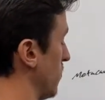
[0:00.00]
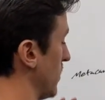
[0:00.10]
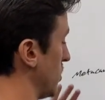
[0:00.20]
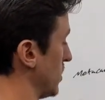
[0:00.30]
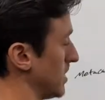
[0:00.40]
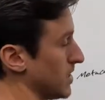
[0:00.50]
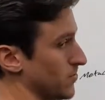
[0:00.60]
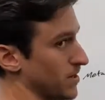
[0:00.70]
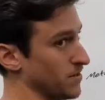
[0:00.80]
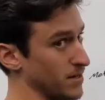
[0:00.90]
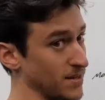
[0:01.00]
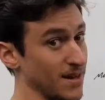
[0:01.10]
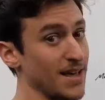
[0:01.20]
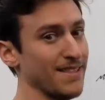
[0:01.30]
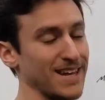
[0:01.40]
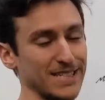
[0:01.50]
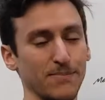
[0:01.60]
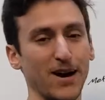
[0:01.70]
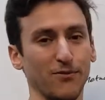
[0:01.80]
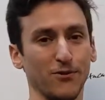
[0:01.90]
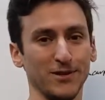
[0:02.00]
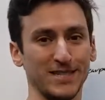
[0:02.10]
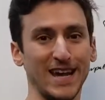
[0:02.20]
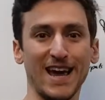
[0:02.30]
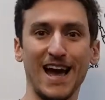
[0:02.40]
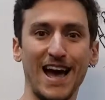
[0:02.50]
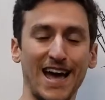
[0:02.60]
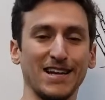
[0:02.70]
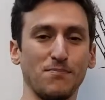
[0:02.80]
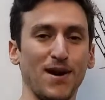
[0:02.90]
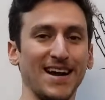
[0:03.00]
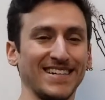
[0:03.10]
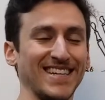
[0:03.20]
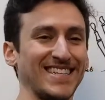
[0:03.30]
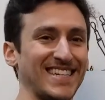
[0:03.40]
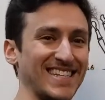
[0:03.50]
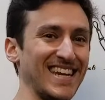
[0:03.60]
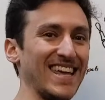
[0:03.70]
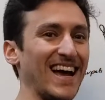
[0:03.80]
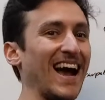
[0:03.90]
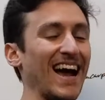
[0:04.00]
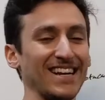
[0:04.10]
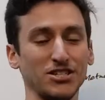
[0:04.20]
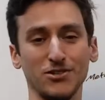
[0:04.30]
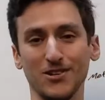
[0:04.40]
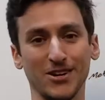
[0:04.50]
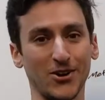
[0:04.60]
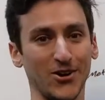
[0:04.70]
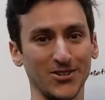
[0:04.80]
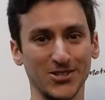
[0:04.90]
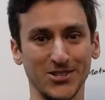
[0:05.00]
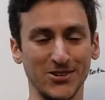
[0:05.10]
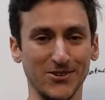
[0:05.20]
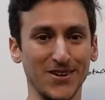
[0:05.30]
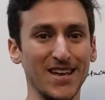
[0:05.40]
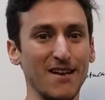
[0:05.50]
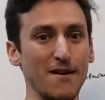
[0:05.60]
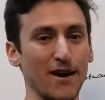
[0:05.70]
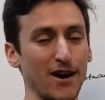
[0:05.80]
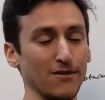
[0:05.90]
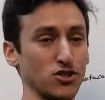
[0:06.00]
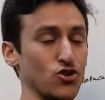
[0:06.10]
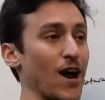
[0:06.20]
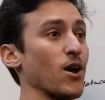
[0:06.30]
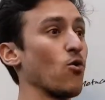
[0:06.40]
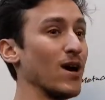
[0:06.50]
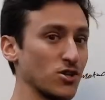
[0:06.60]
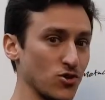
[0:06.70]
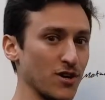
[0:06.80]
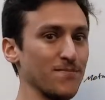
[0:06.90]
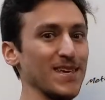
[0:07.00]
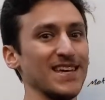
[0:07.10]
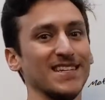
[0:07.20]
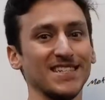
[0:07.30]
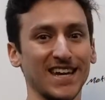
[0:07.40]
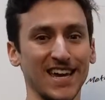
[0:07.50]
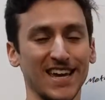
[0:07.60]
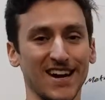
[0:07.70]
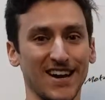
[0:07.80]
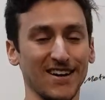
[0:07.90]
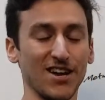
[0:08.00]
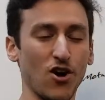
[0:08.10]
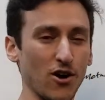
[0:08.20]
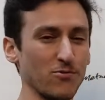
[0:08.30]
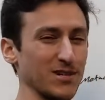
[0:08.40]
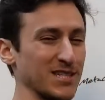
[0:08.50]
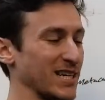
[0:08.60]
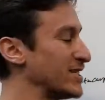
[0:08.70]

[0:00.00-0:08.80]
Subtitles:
which sits right underneath. That's a mouthful to say. I had to practice to say that. I had to do it in college too. Triquetrum is a hard one to say